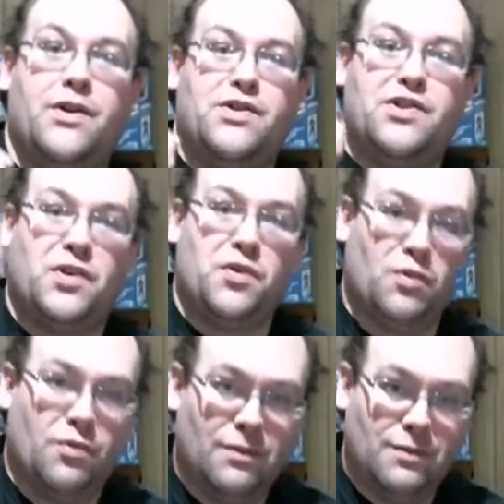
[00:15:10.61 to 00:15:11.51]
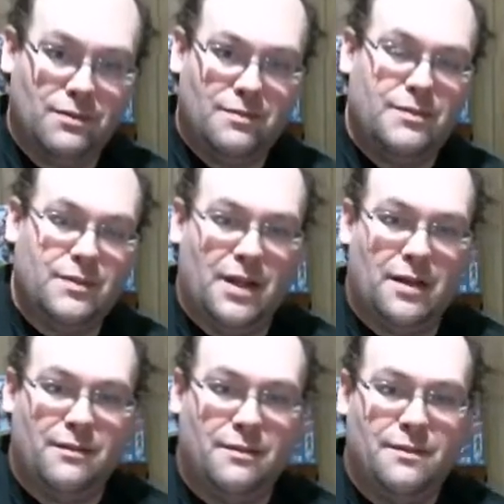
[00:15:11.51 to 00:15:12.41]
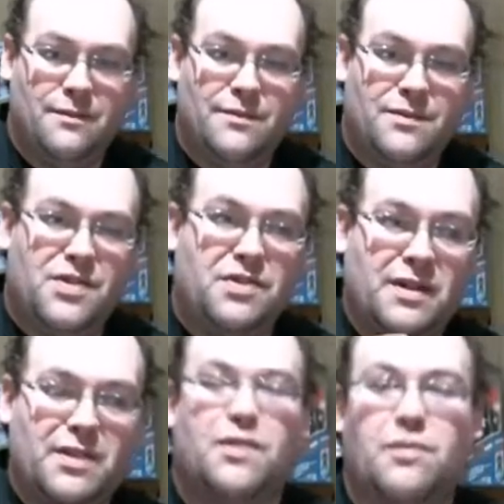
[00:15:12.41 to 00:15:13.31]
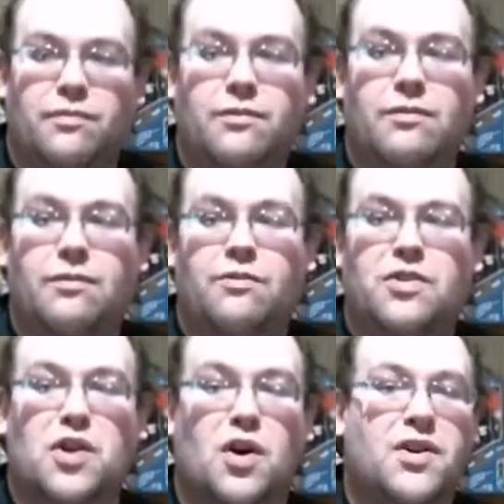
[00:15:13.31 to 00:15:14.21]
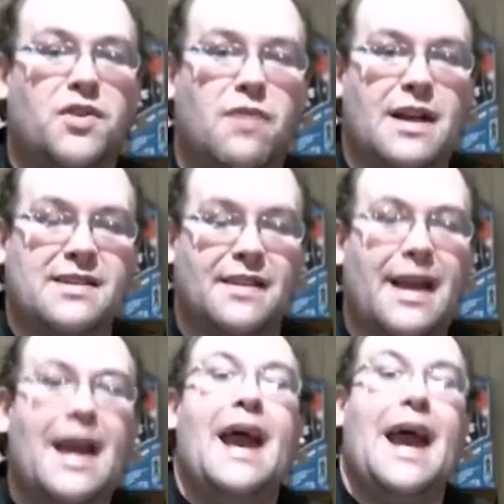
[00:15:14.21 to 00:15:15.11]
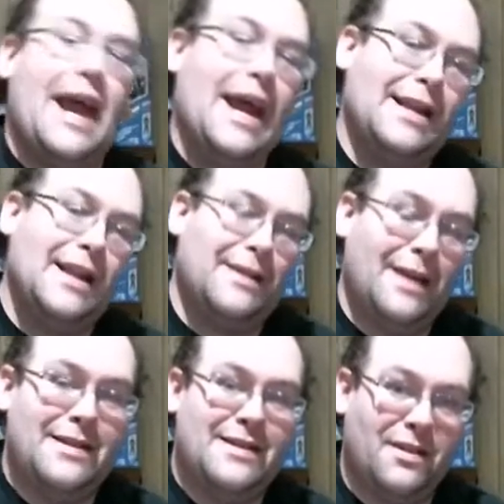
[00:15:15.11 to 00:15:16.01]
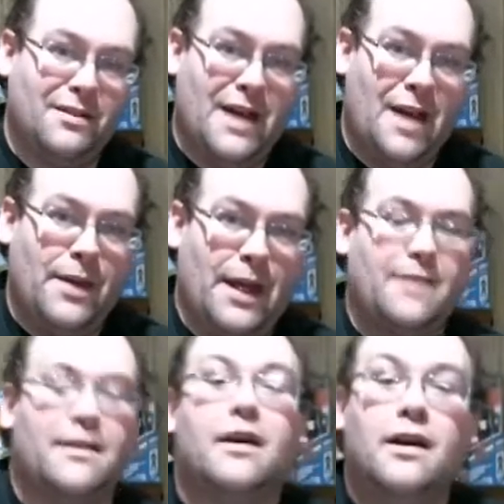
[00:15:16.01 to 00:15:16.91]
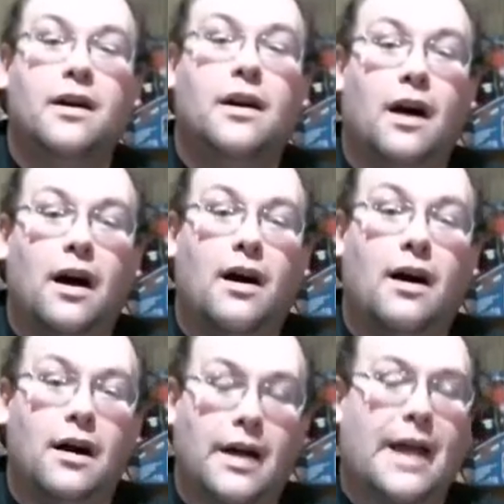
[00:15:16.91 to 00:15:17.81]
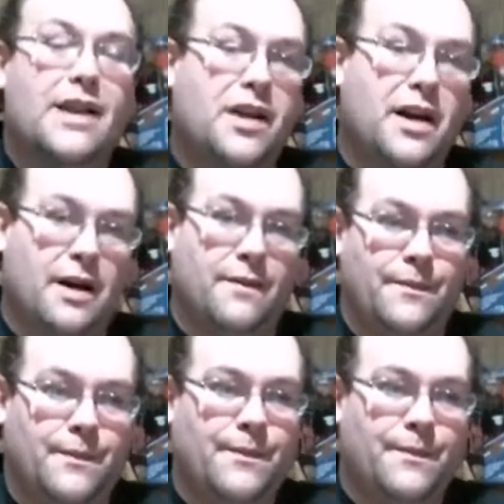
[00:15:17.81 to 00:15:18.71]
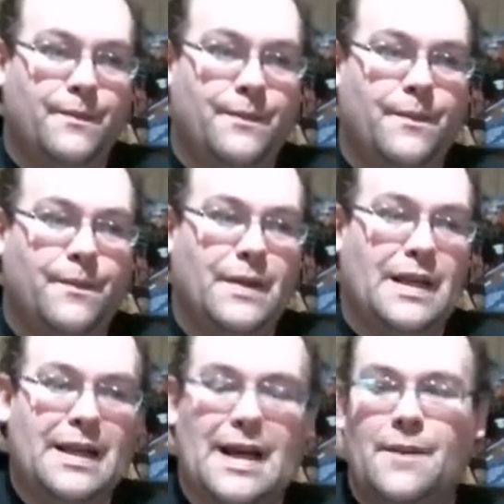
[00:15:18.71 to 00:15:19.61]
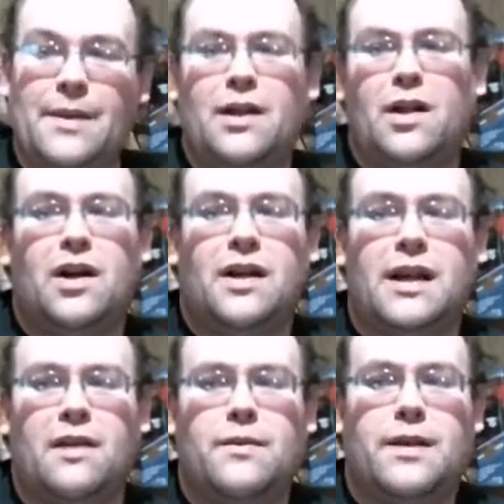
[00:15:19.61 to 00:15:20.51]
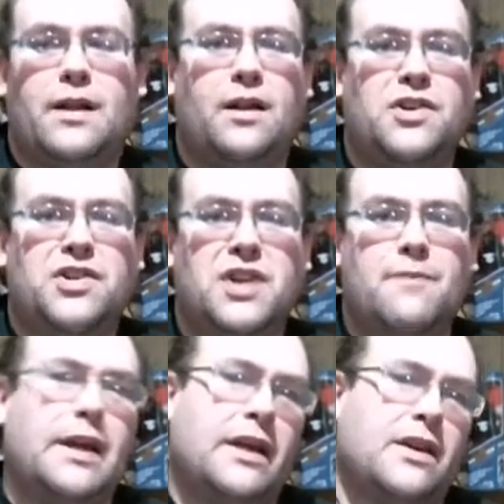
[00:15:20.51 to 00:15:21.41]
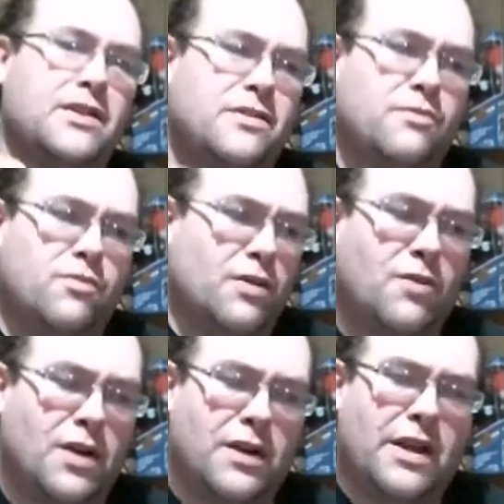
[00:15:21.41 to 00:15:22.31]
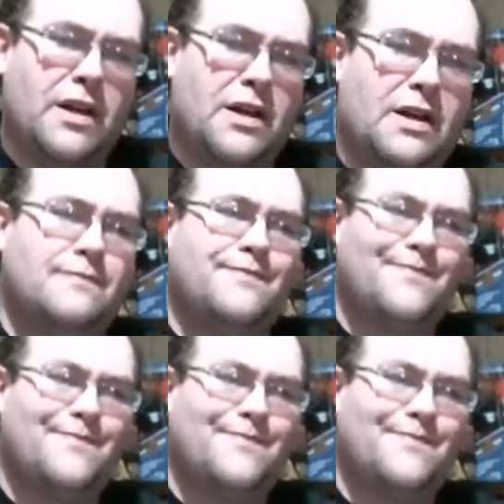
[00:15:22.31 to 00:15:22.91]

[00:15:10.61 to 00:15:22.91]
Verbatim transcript: to, you know, to, to return to wrestling and then still dominate. Again, um, kind of be a long, kind of be a long shot because one of the um,